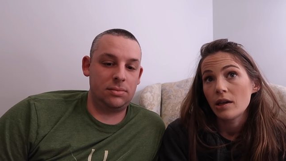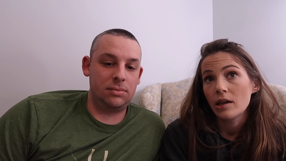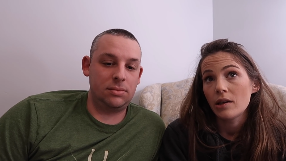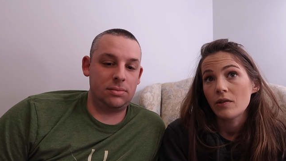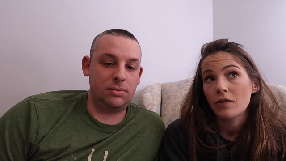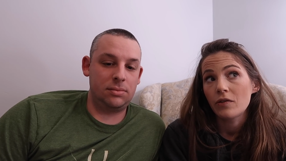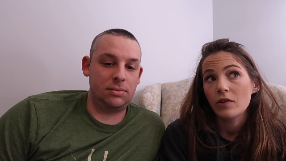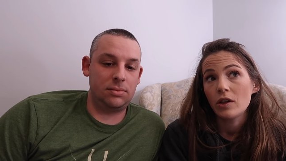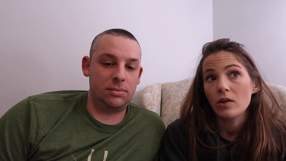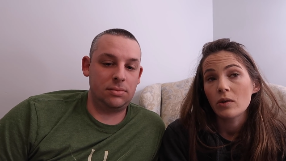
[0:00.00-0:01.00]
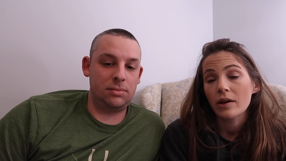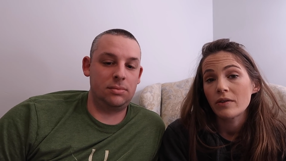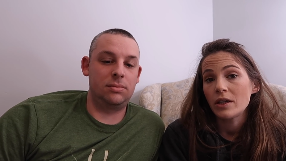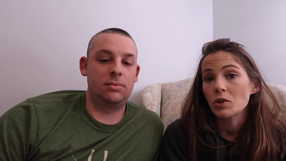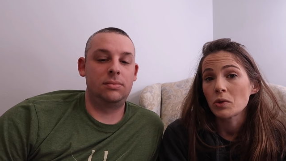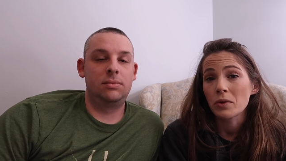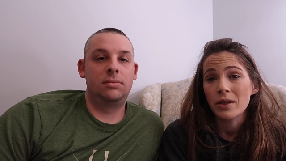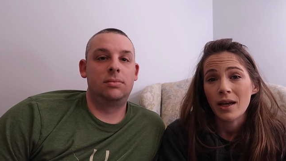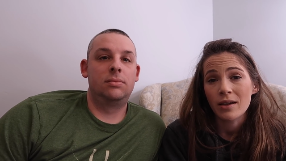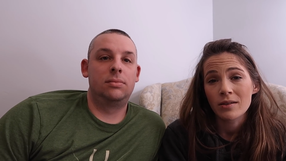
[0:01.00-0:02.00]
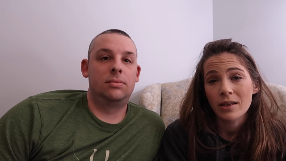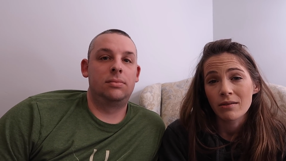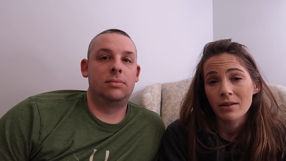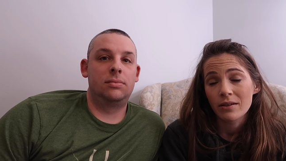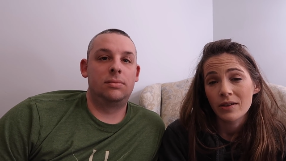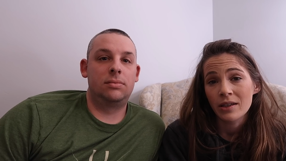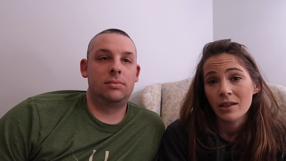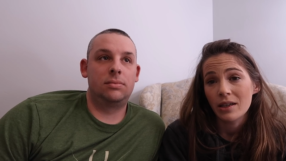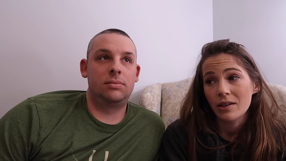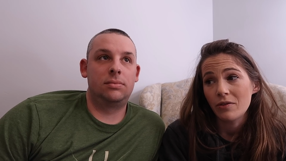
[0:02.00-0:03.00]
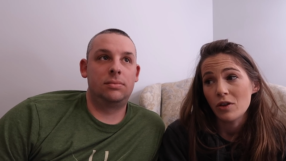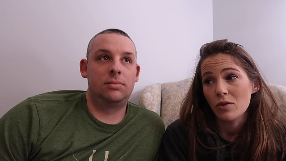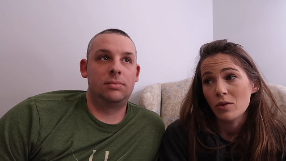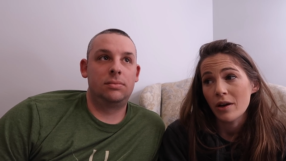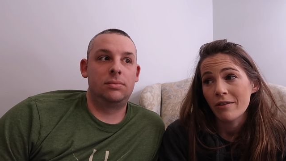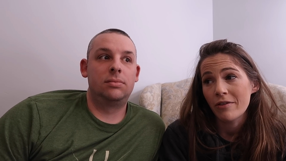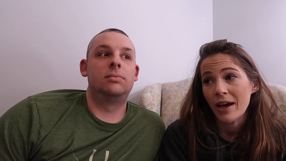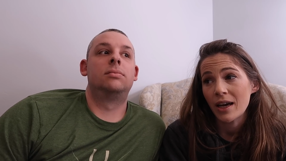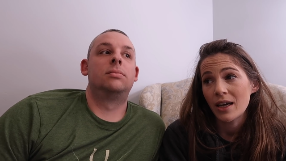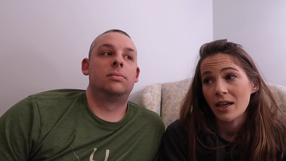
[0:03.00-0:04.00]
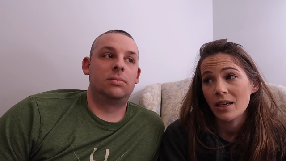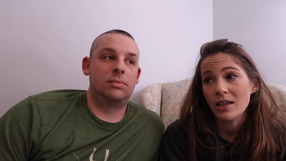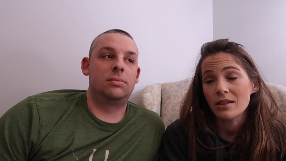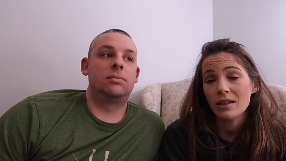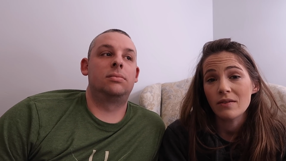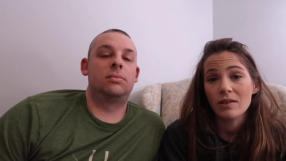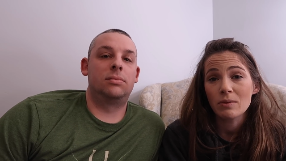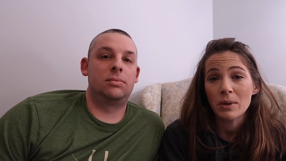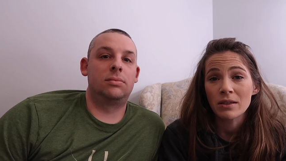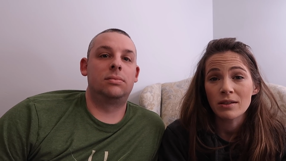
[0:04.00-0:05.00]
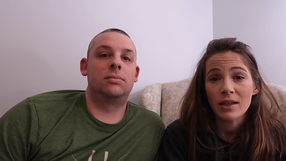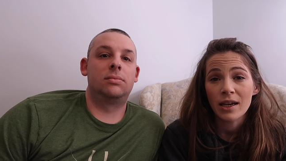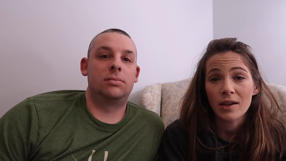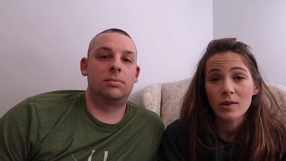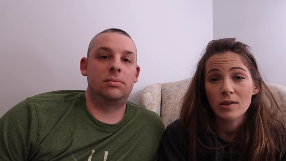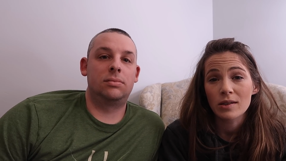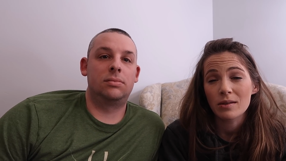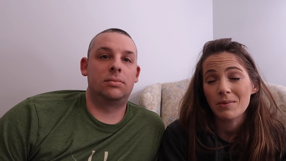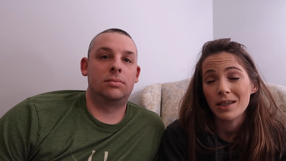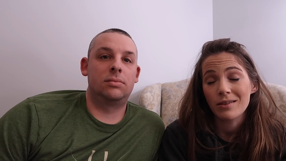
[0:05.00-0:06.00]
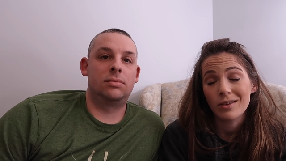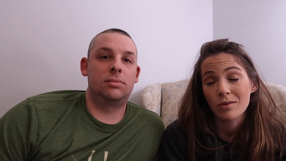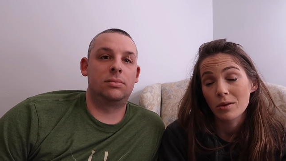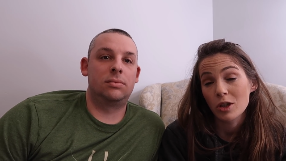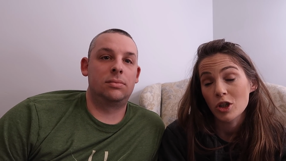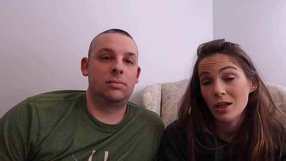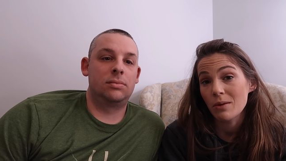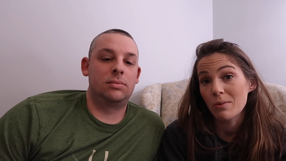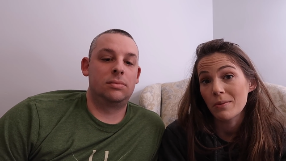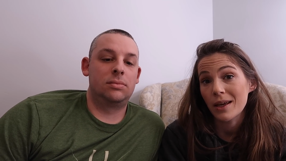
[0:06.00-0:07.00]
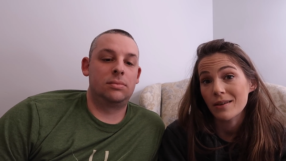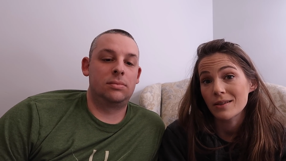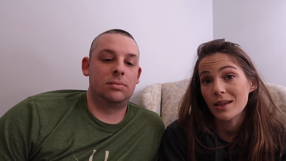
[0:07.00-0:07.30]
Speaker 1: if you have any jewelry in the house, get rid of it. If you have had any savings bonds in the house, I mean, you really shouldn't keep them in the house